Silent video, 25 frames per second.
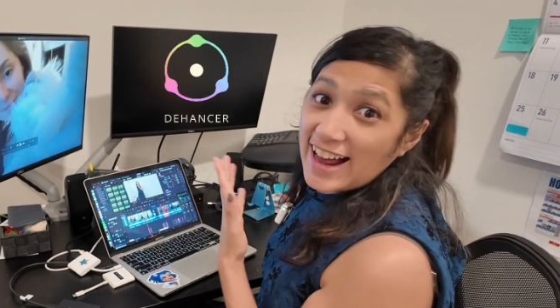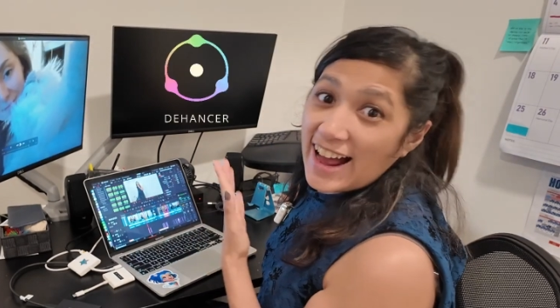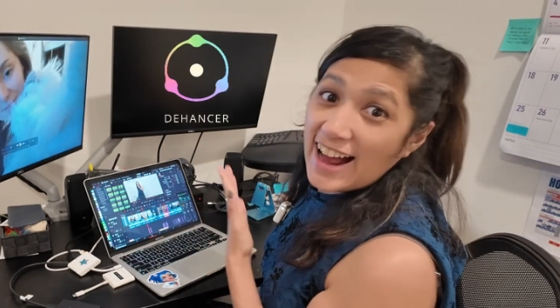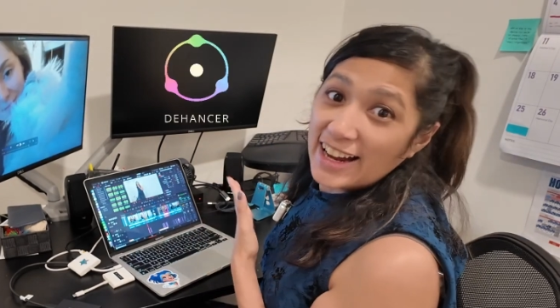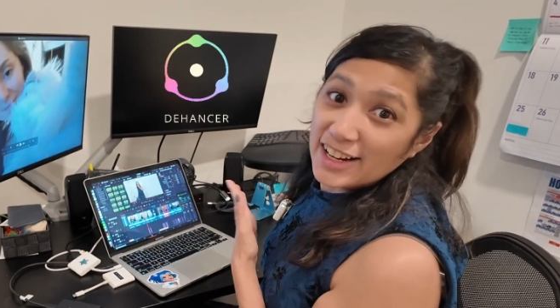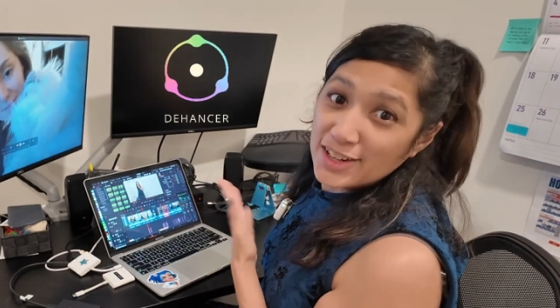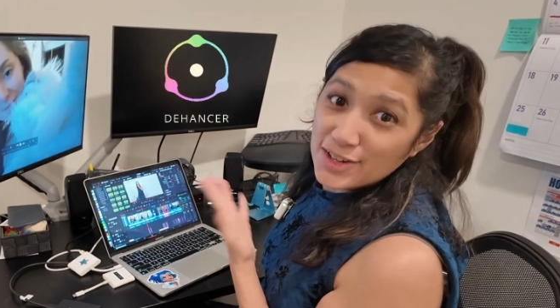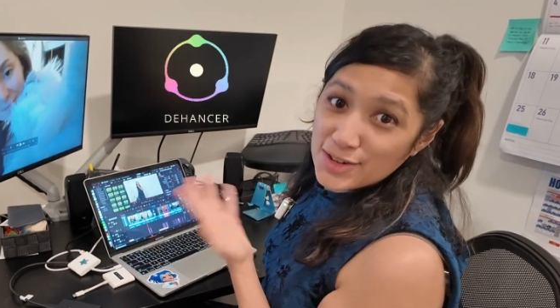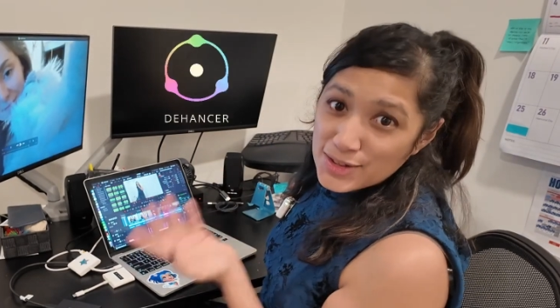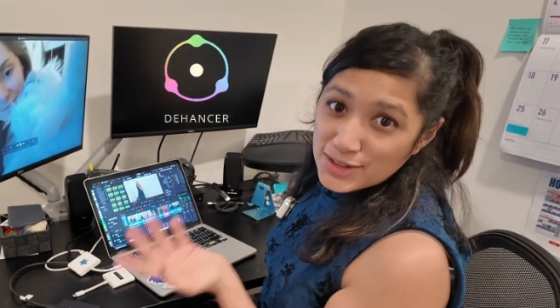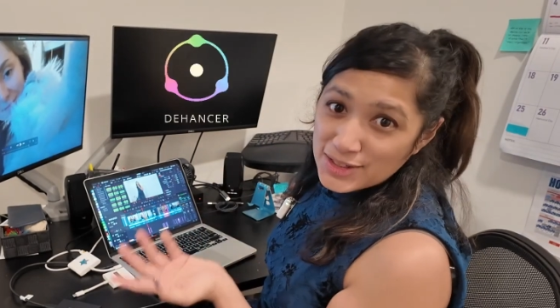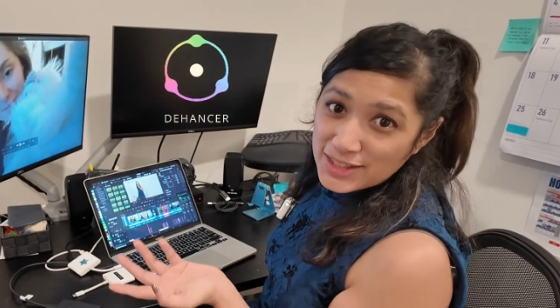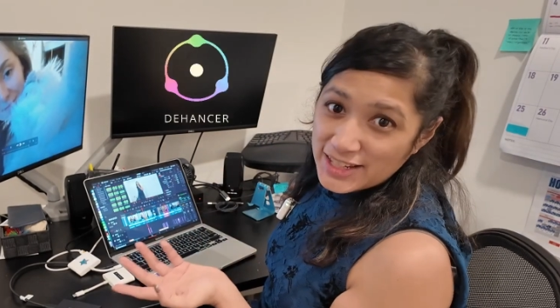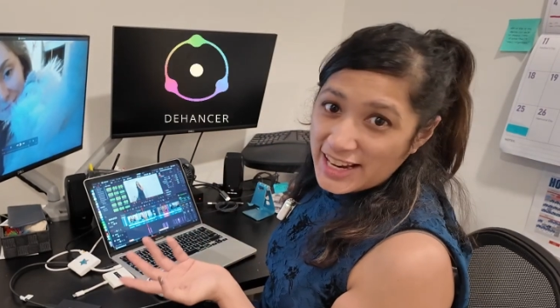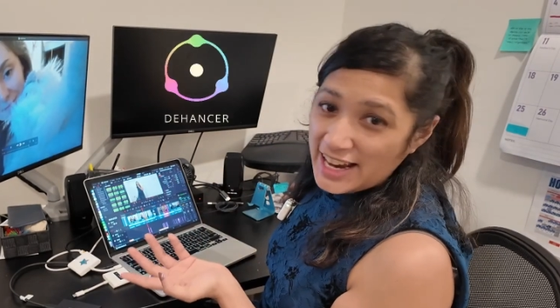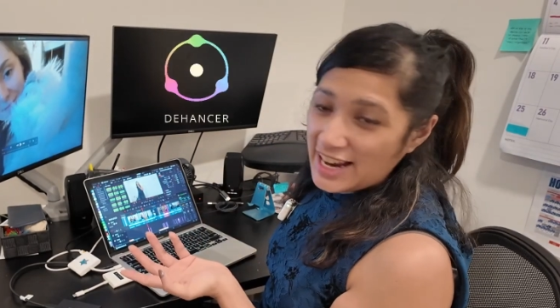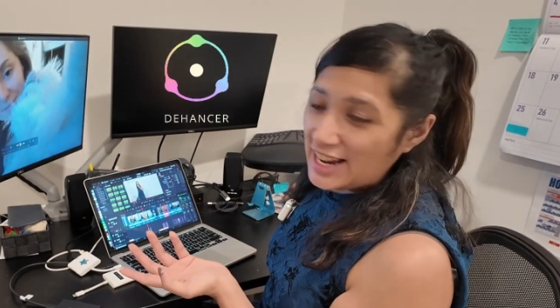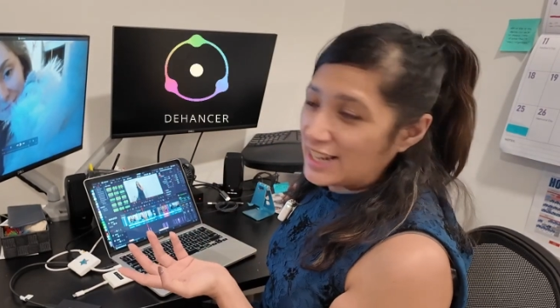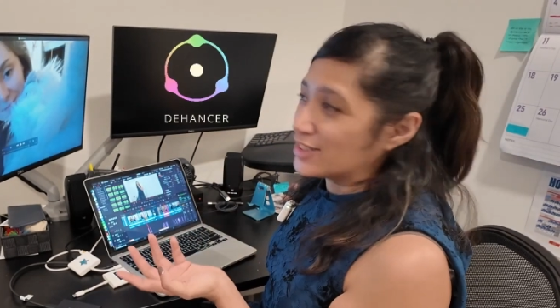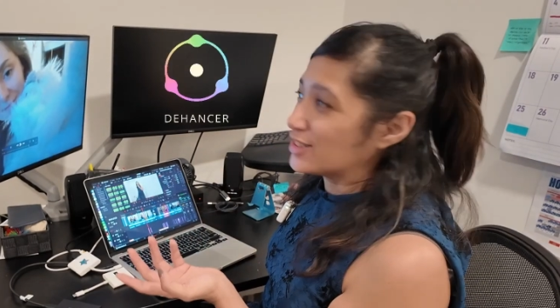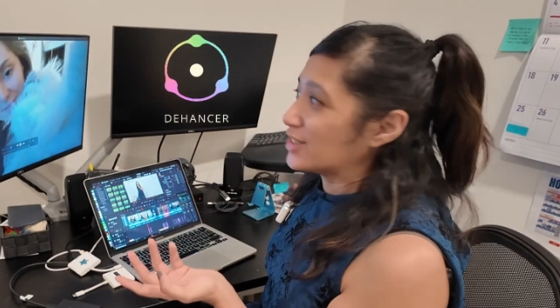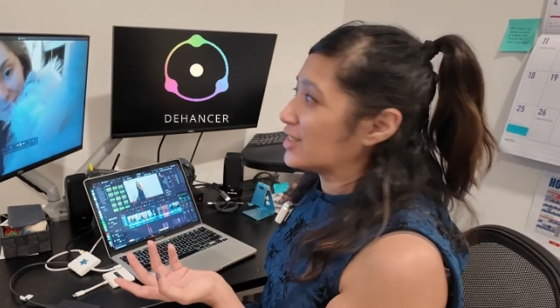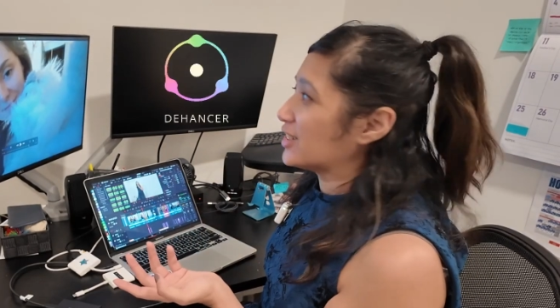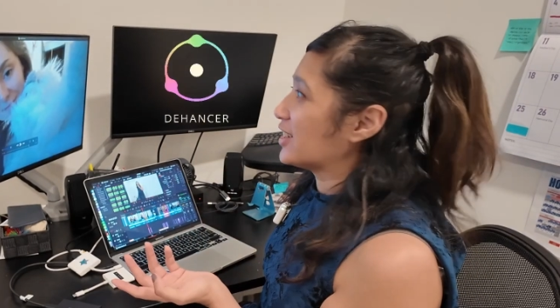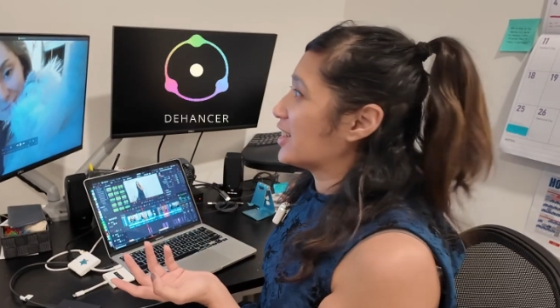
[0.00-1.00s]
I used
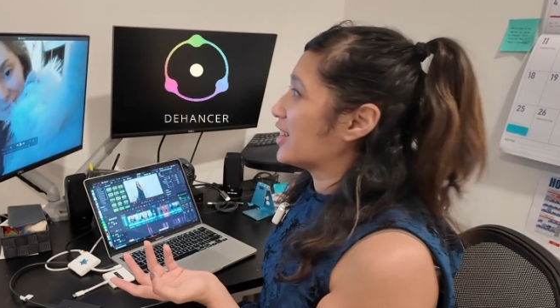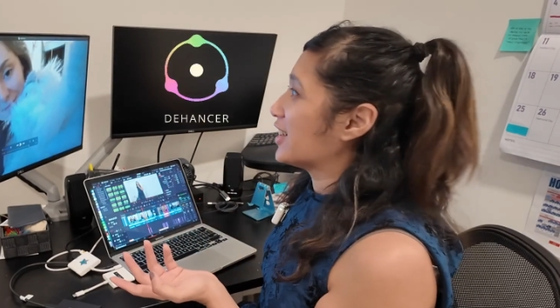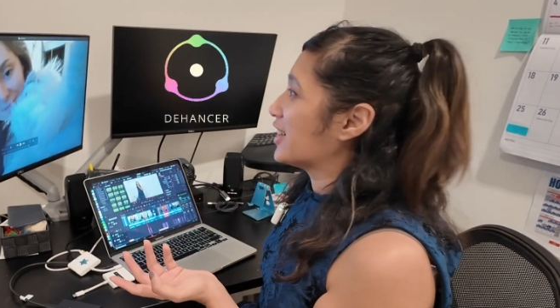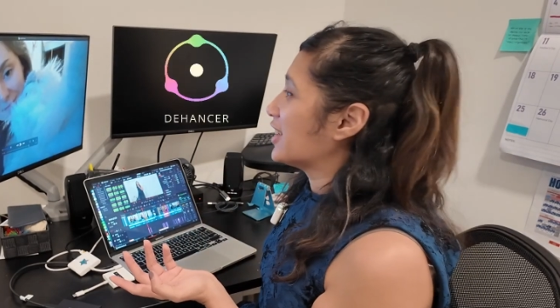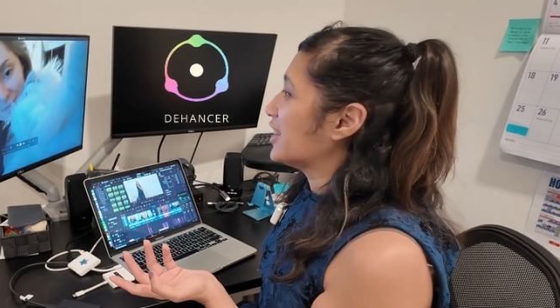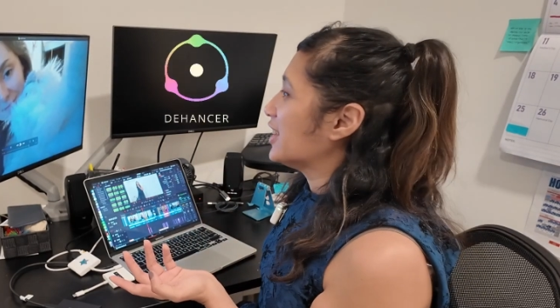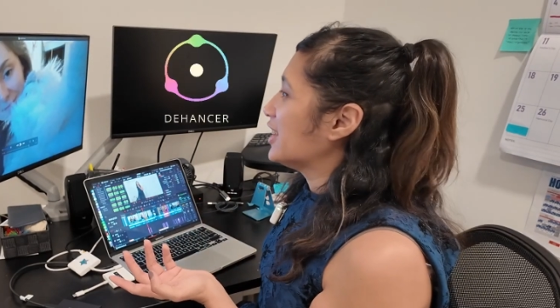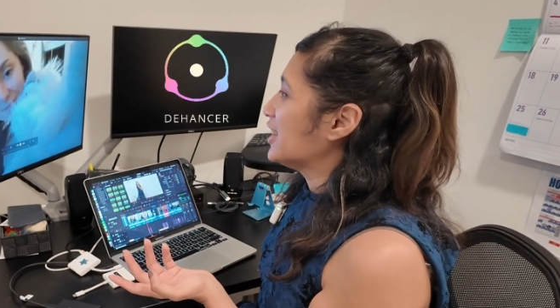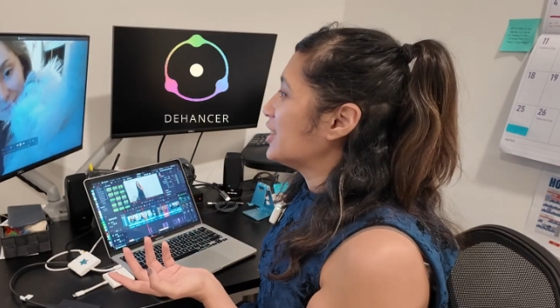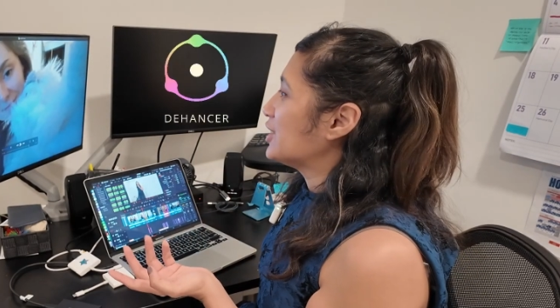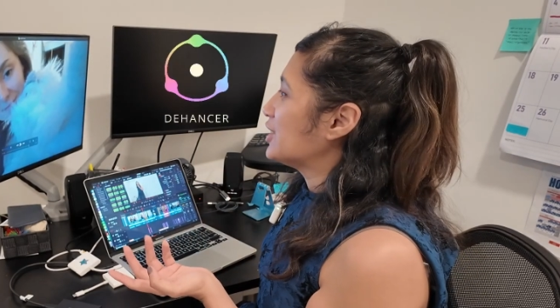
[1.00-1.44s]
Dehancer